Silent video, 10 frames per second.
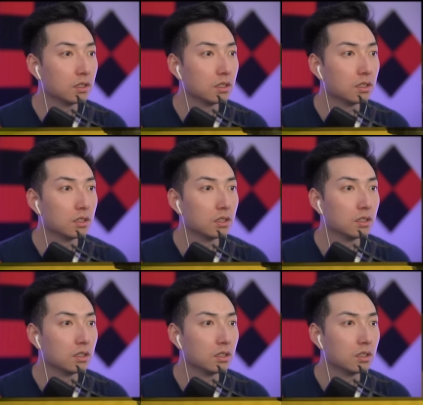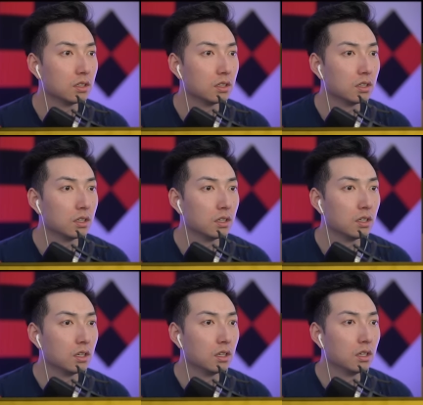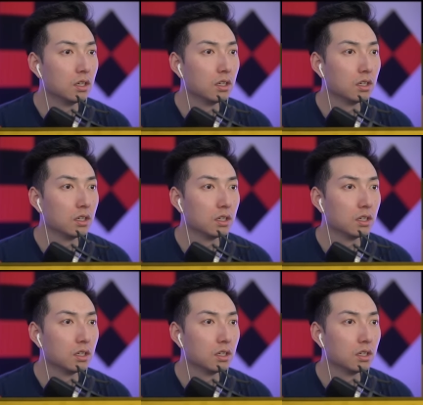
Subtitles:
(no one is talking)